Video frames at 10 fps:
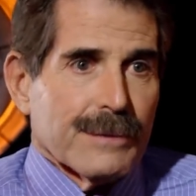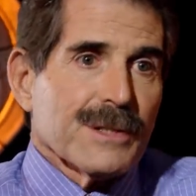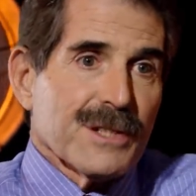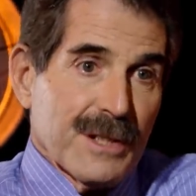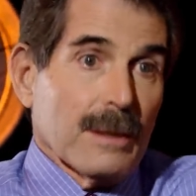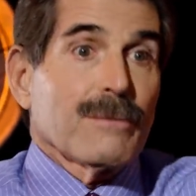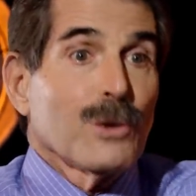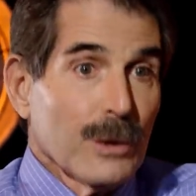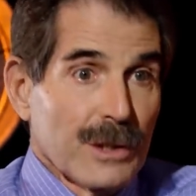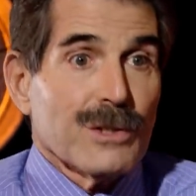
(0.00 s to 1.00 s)
It said if
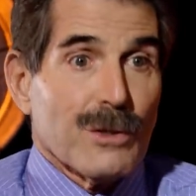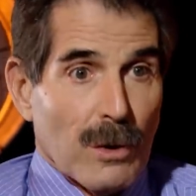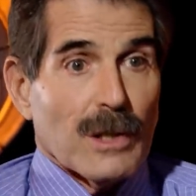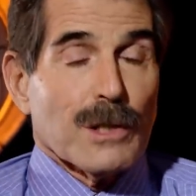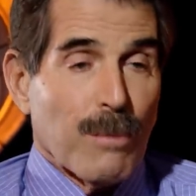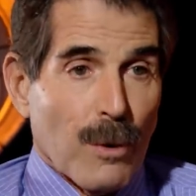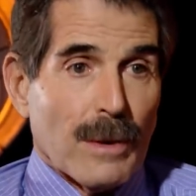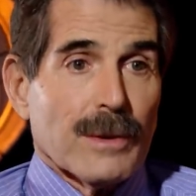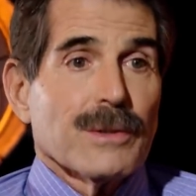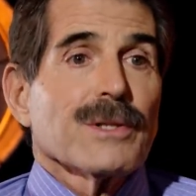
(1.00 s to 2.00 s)
goods cross
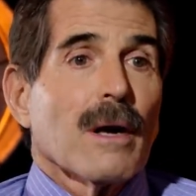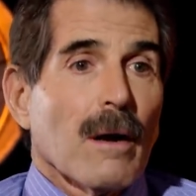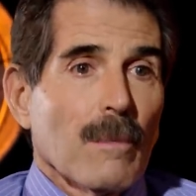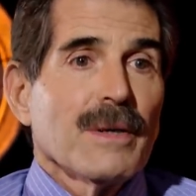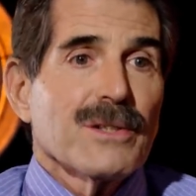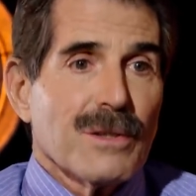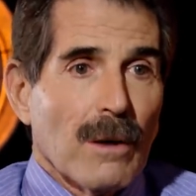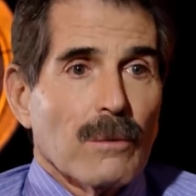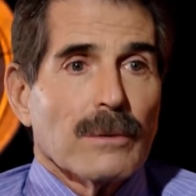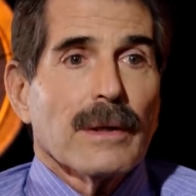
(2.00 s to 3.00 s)
borders, armies
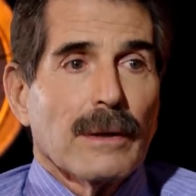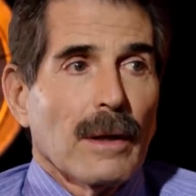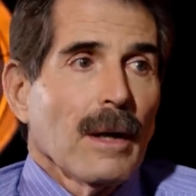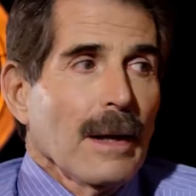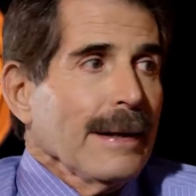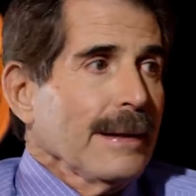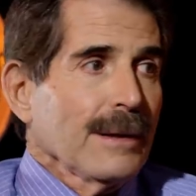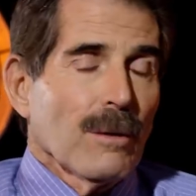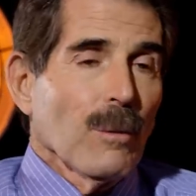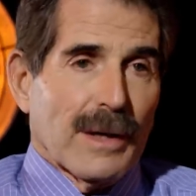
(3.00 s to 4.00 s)
don't. And
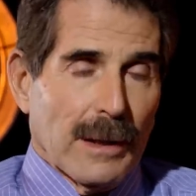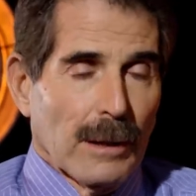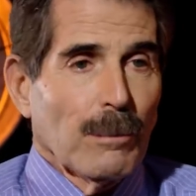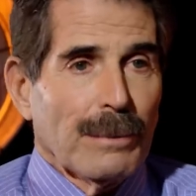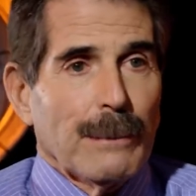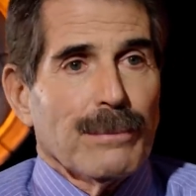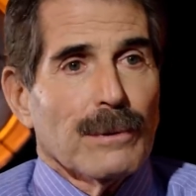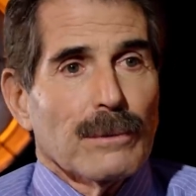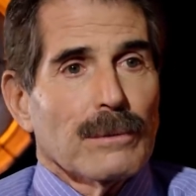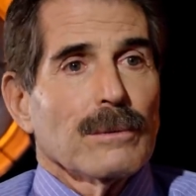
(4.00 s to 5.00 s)
you don't want to kill
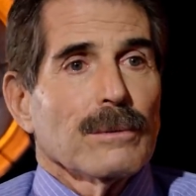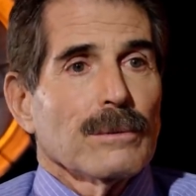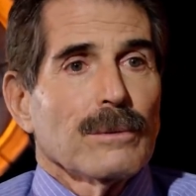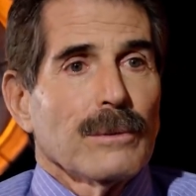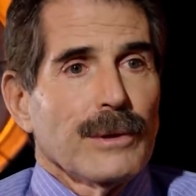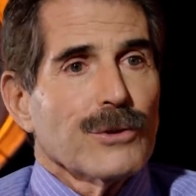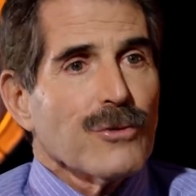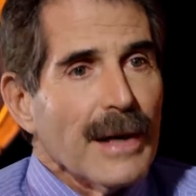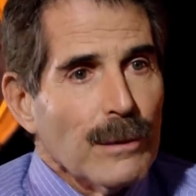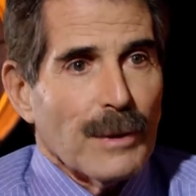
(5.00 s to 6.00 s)
people who you
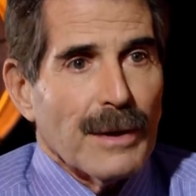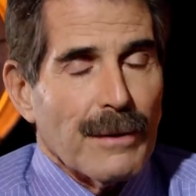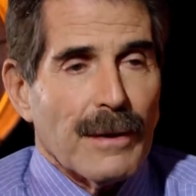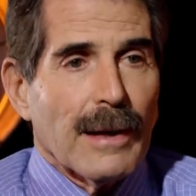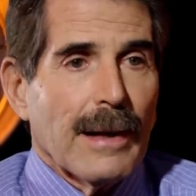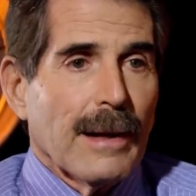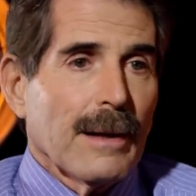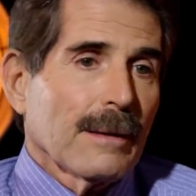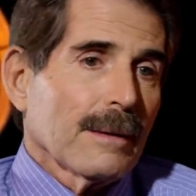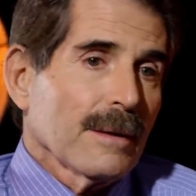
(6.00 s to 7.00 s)
trade with.
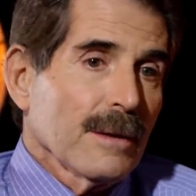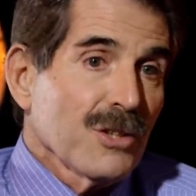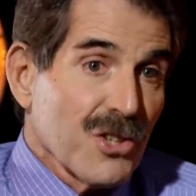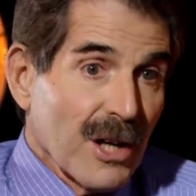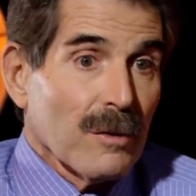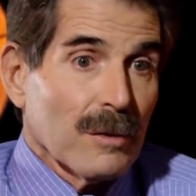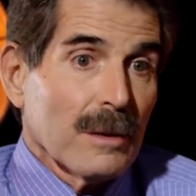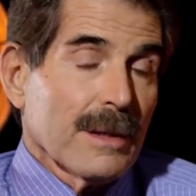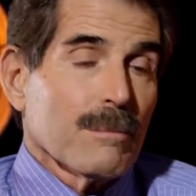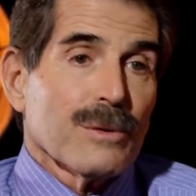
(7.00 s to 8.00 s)
And in
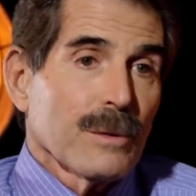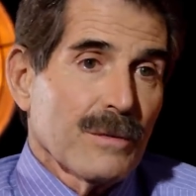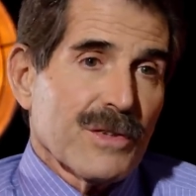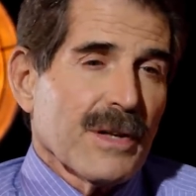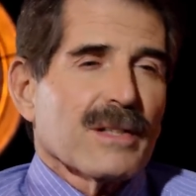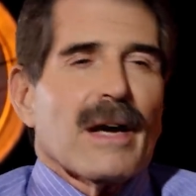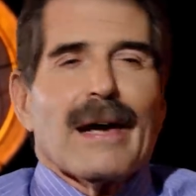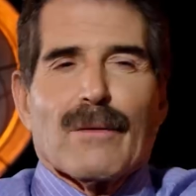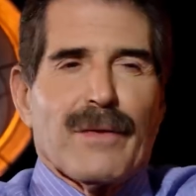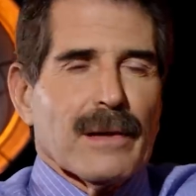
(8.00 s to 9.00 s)
general, it improves things.
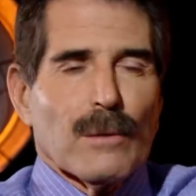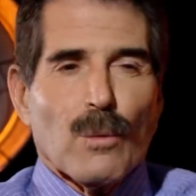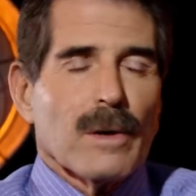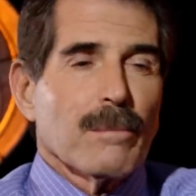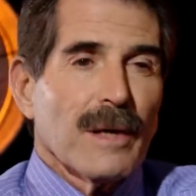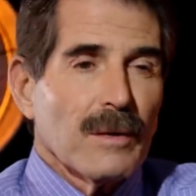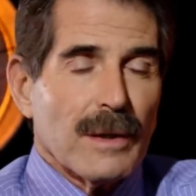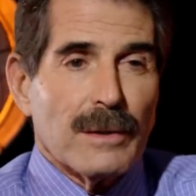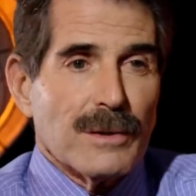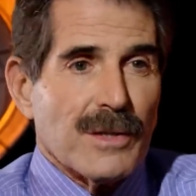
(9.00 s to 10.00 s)
I don't think it'll work
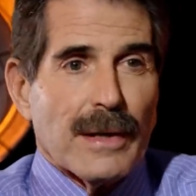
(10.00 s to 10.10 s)
miracles.